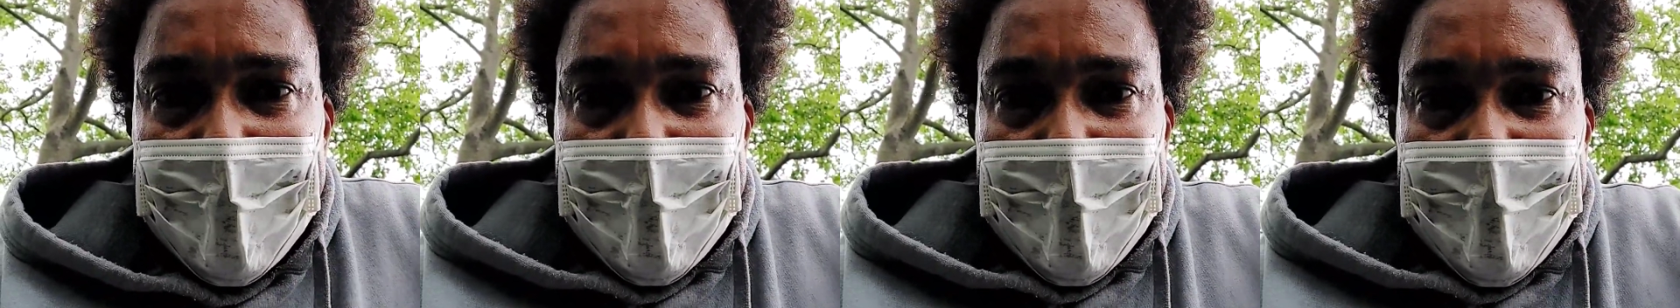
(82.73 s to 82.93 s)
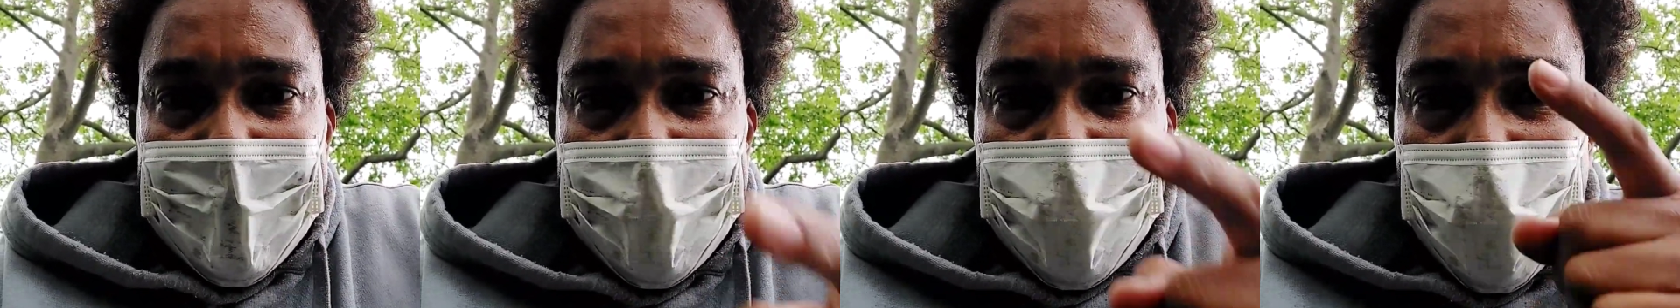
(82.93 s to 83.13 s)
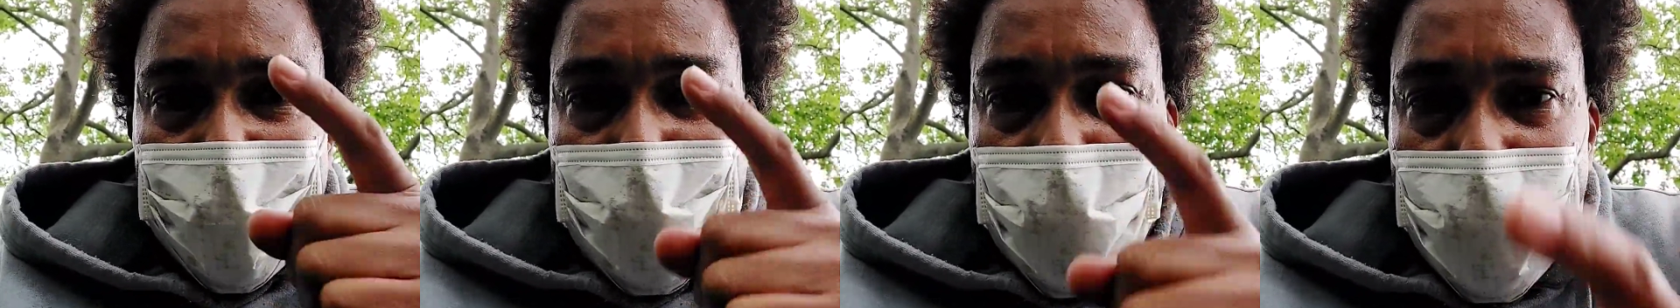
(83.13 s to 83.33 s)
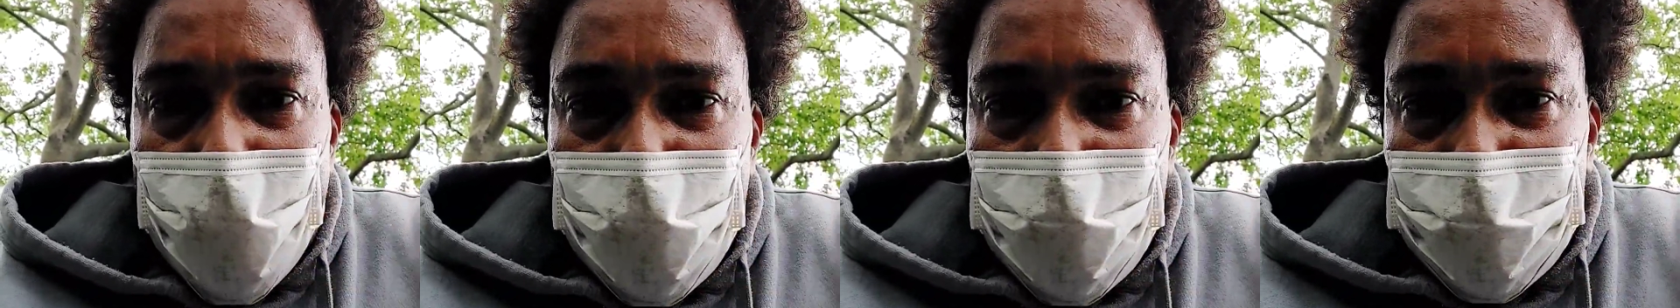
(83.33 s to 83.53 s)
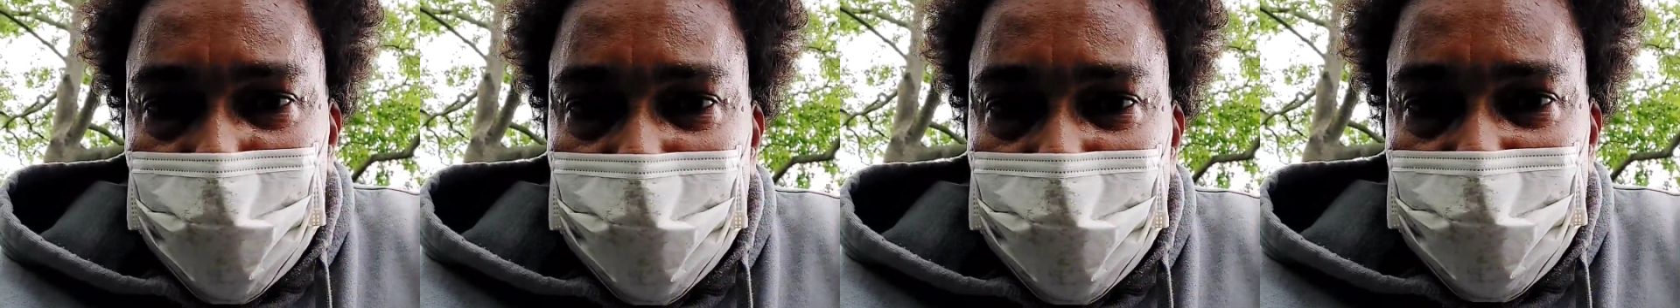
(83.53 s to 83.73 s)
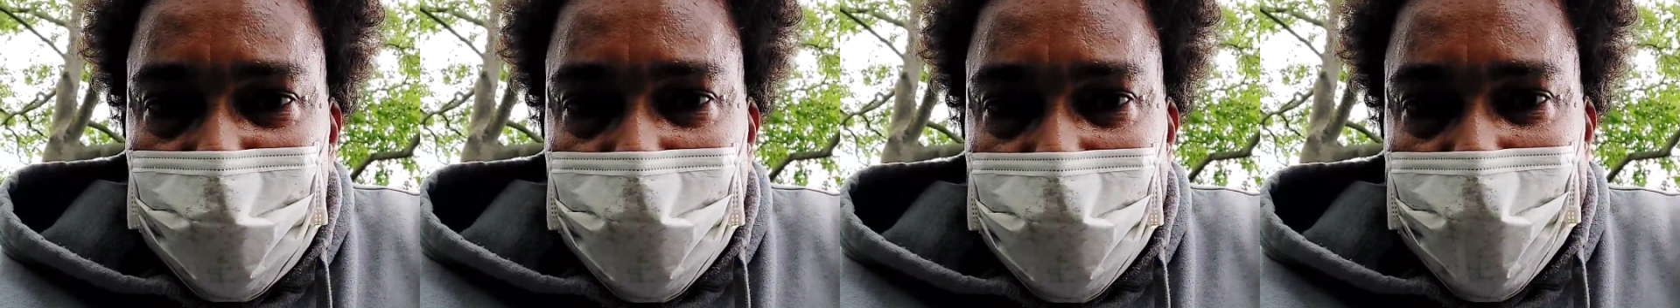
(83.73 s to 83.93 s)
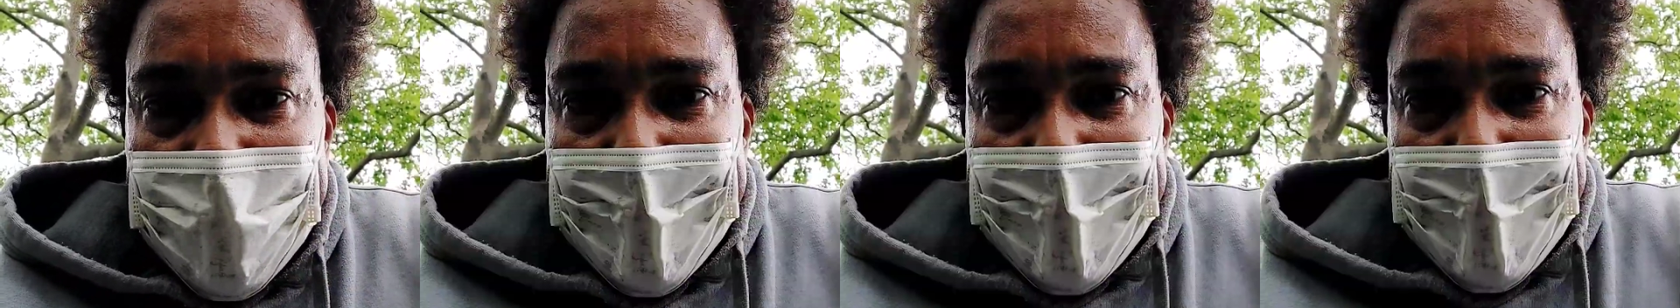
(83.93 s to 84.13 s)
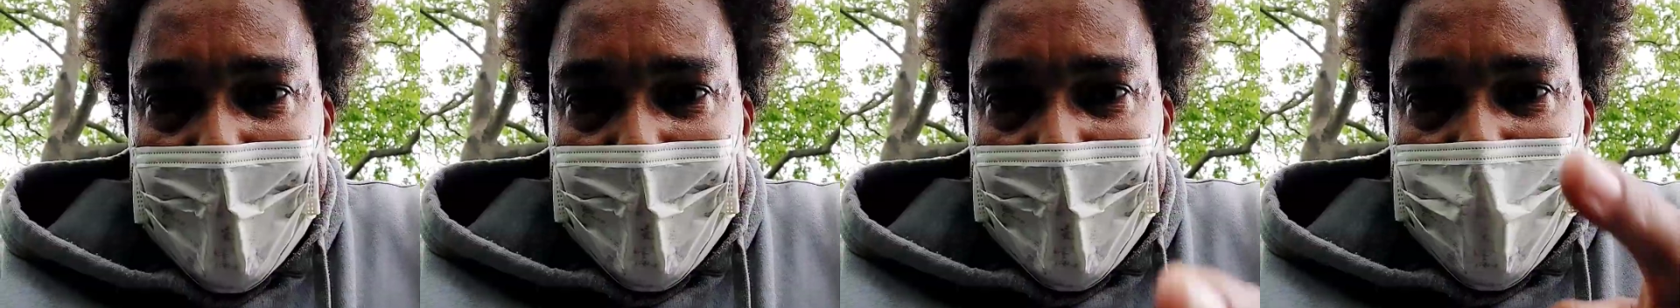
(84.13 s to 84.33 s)
The upholders
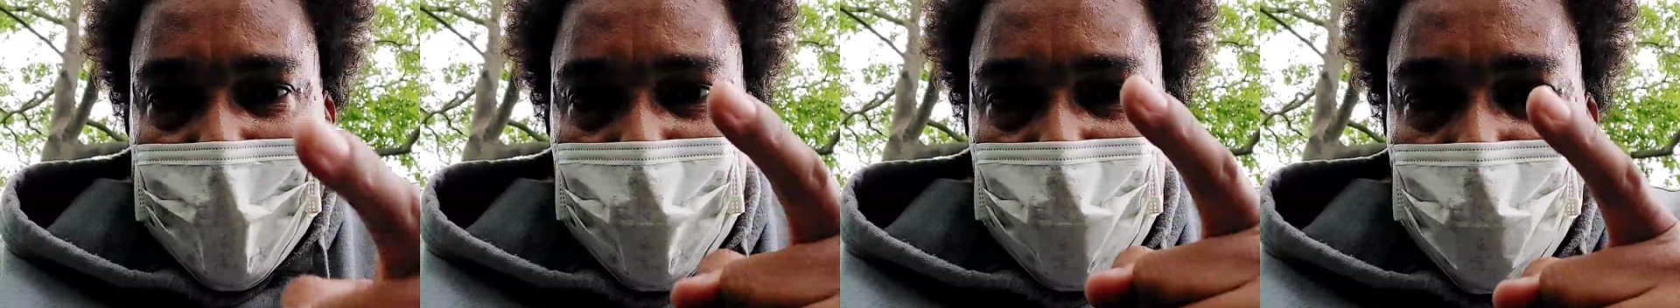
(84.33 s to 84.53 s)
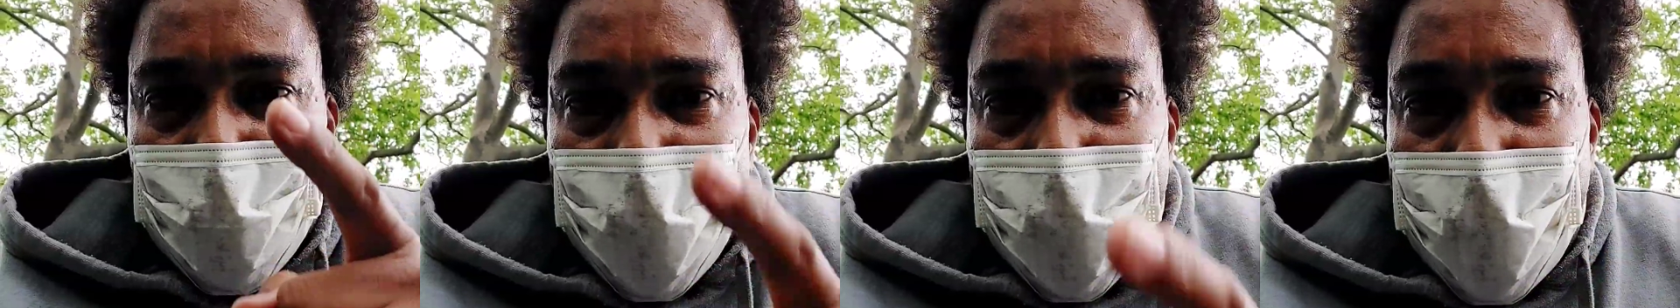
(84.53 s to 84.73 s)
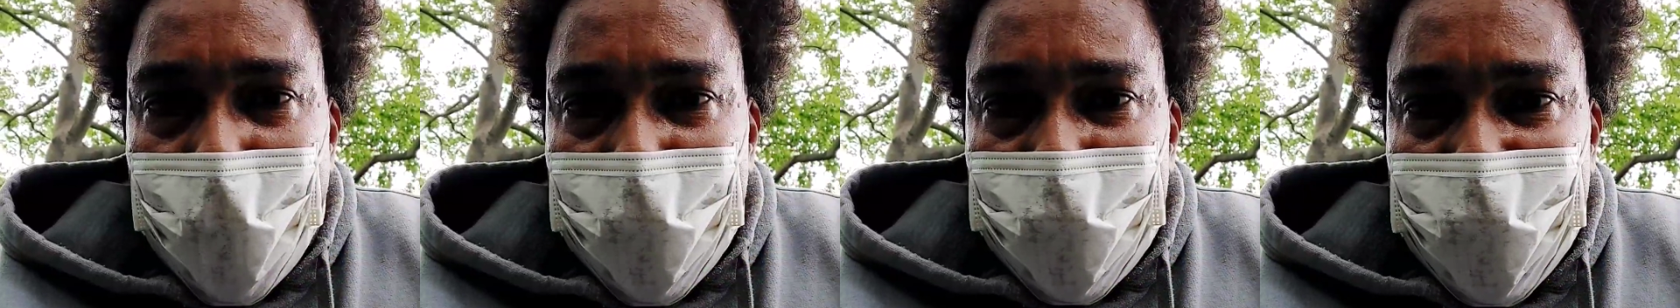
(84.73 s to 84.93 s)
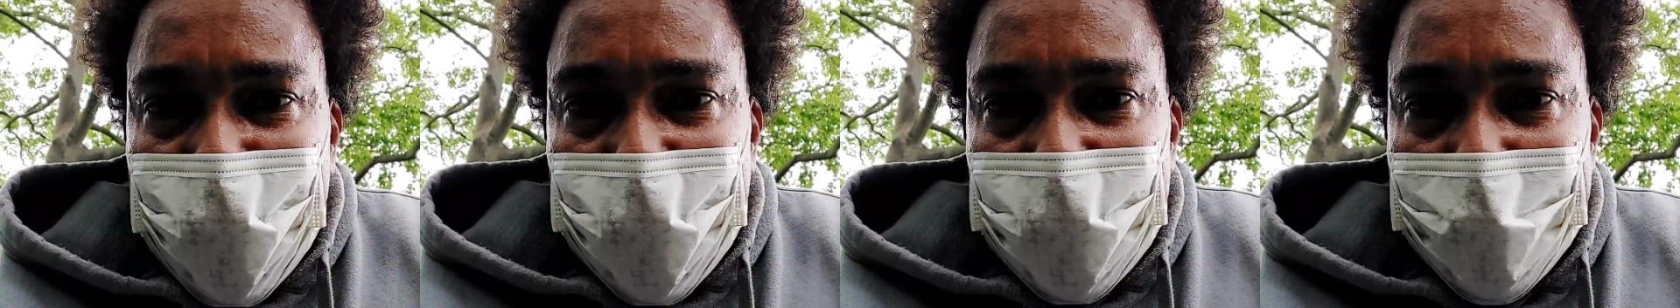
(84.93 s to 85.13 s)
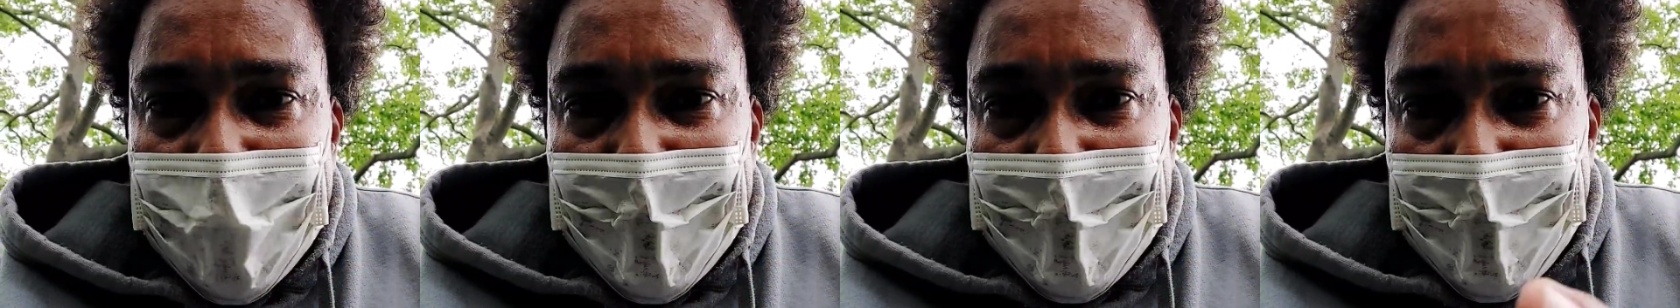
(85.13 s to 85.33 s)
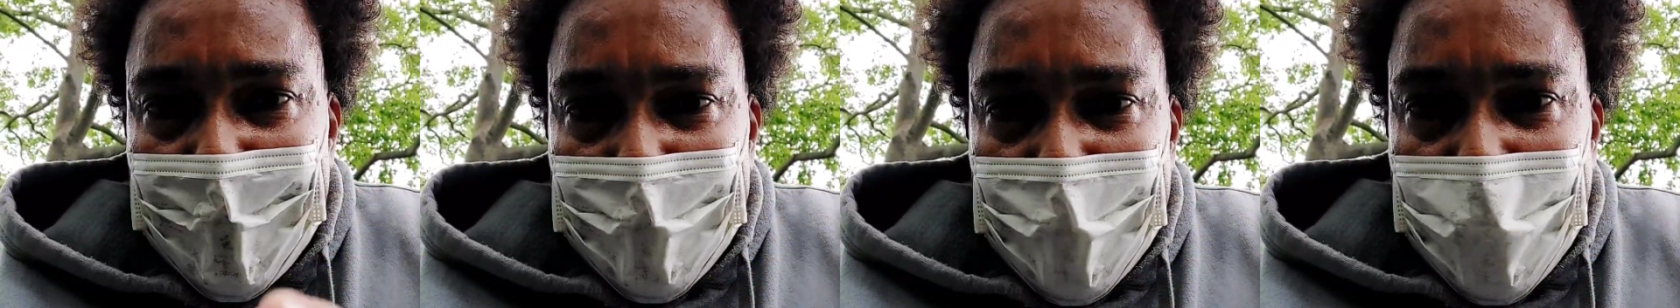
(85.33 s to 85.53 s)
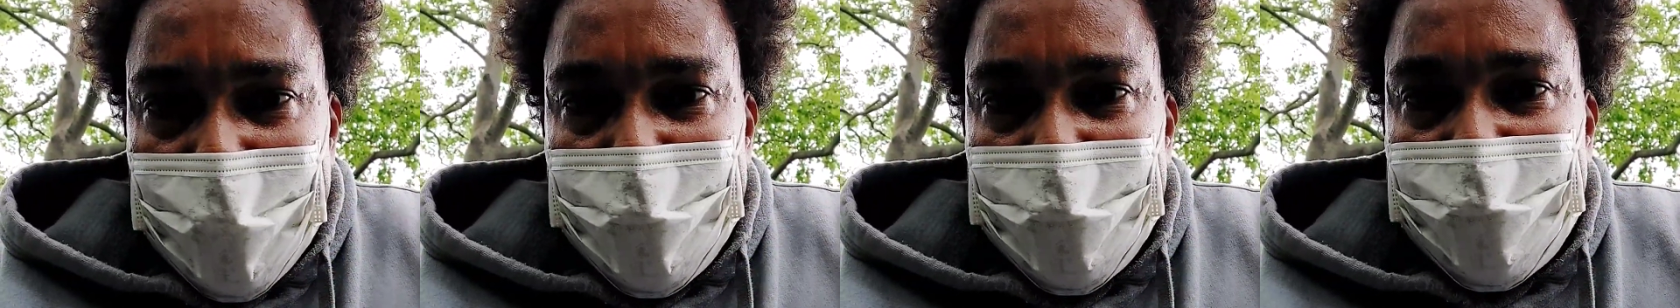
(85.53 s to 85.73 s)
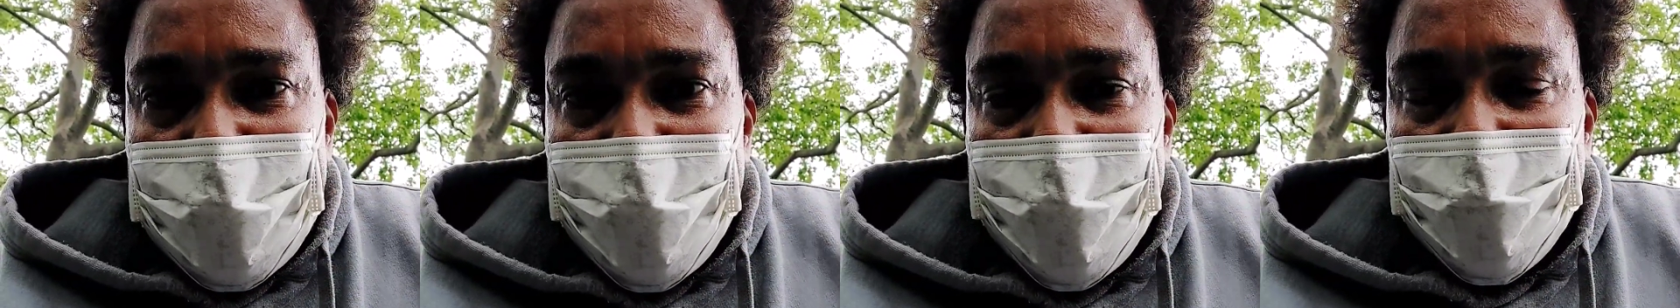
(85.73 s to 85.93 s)
is worse than the
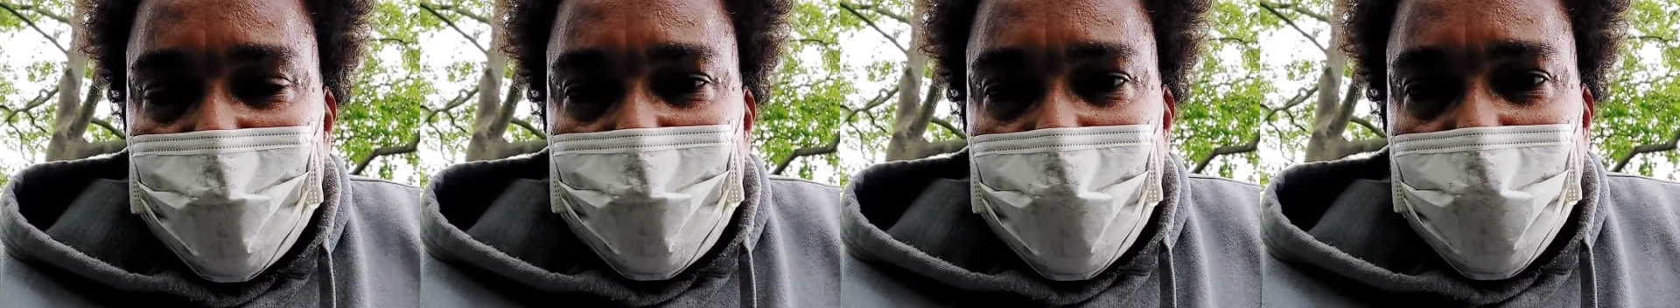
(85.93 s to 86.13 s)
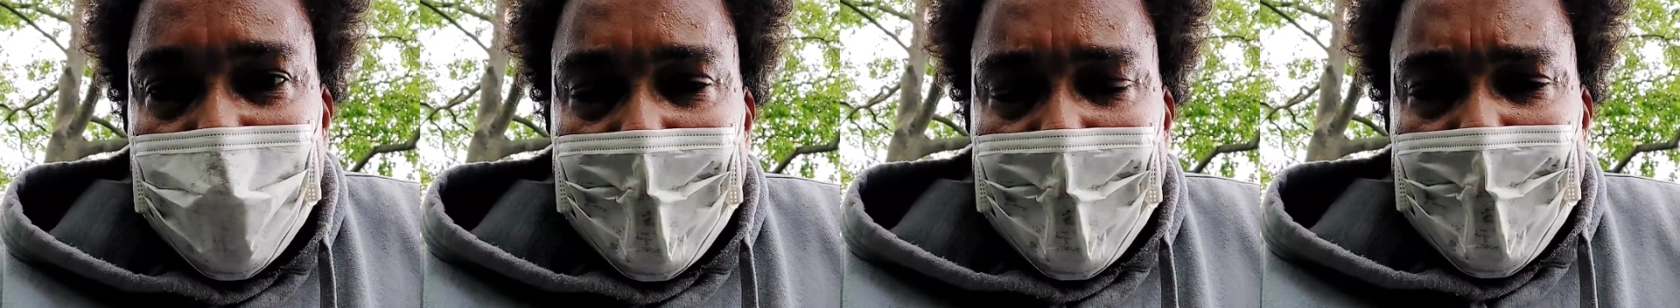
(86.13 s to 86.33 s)
thieves.